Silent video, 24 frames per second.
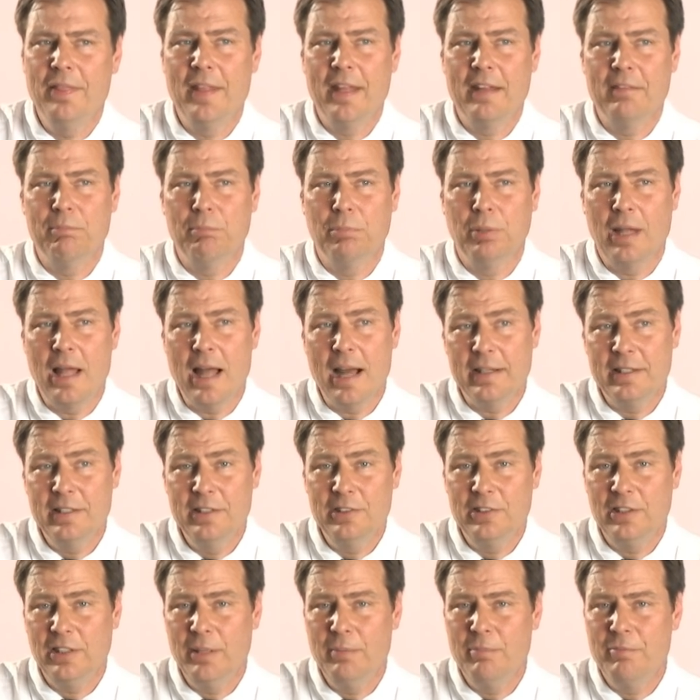They blocked
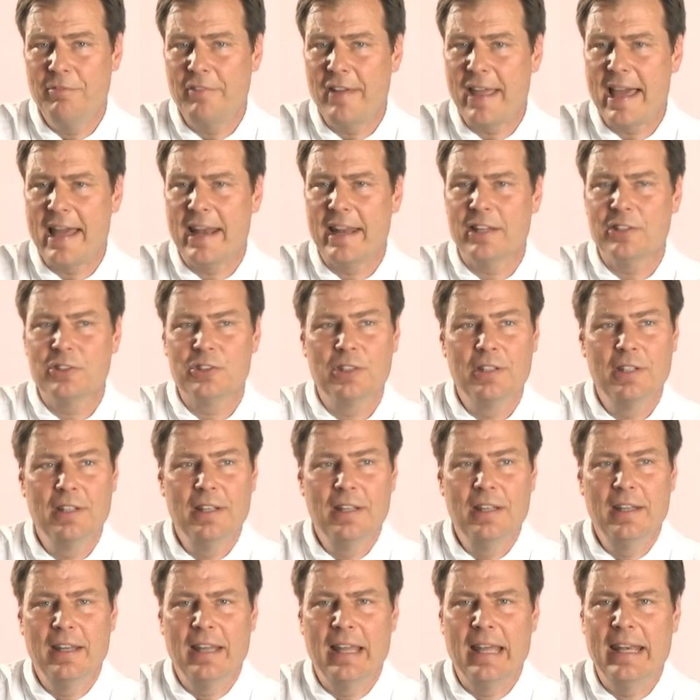his lymphatics,
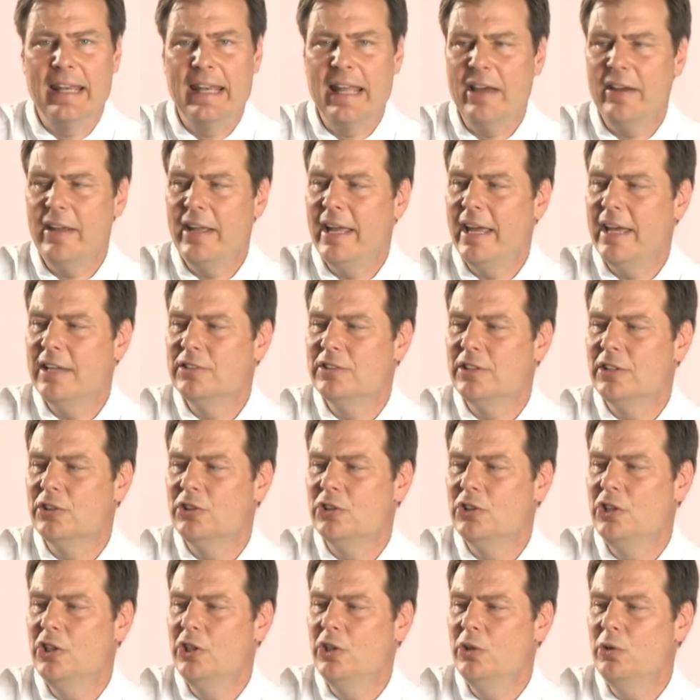and now he has this
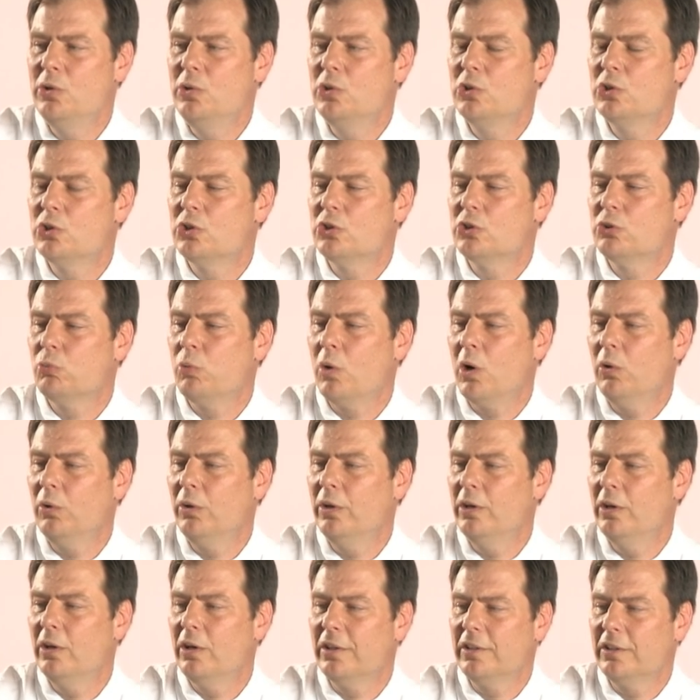huge,
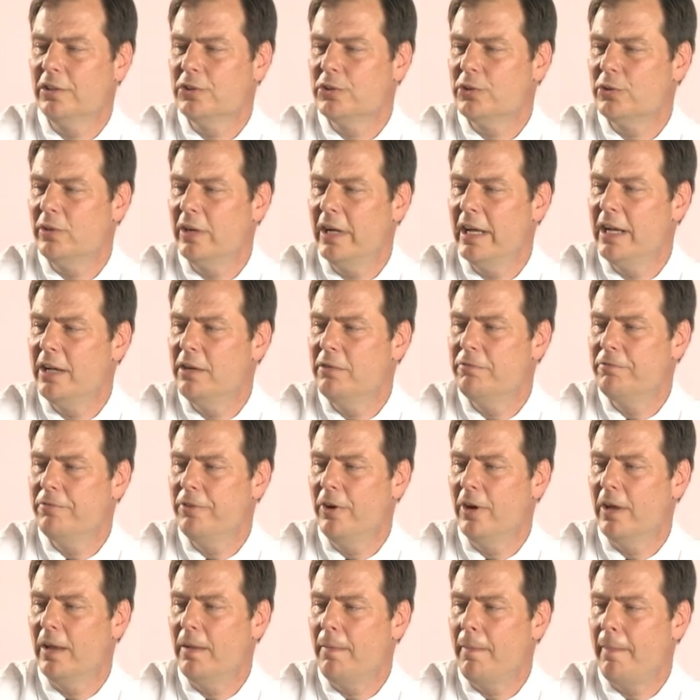swollen, ulcerated
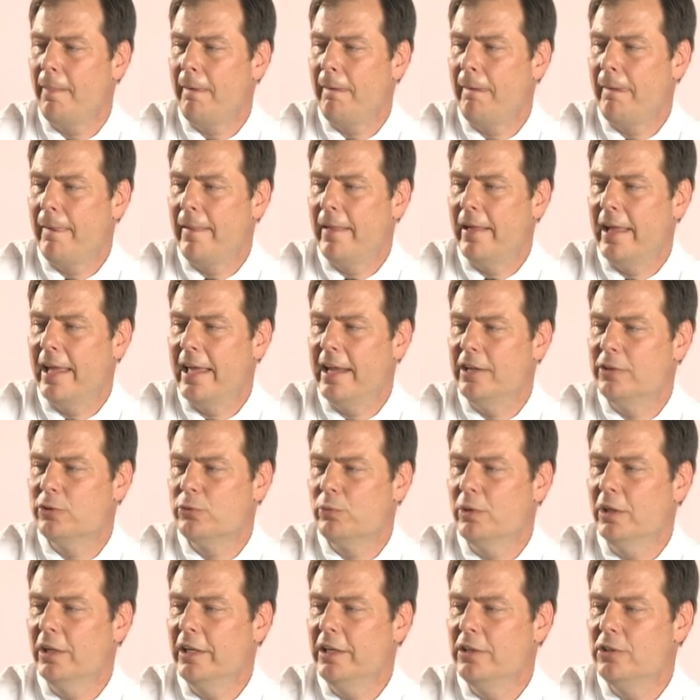foot, and it's
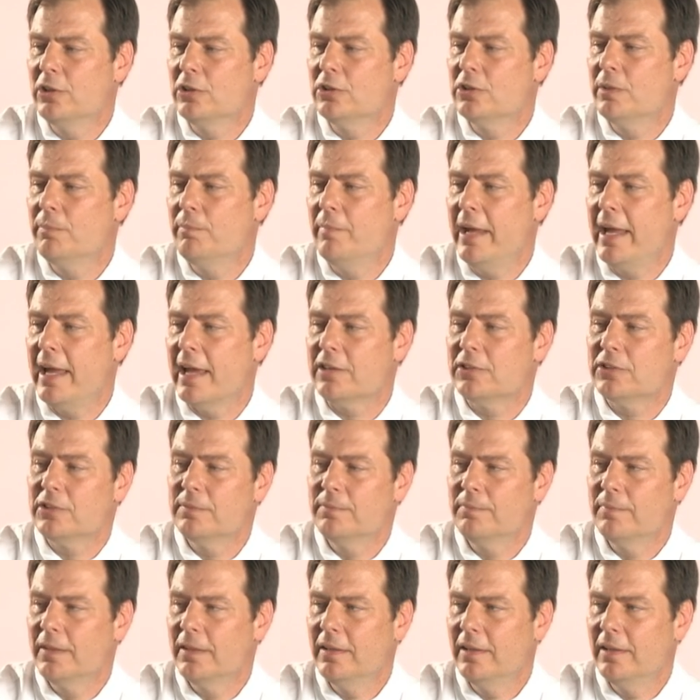really just a mess.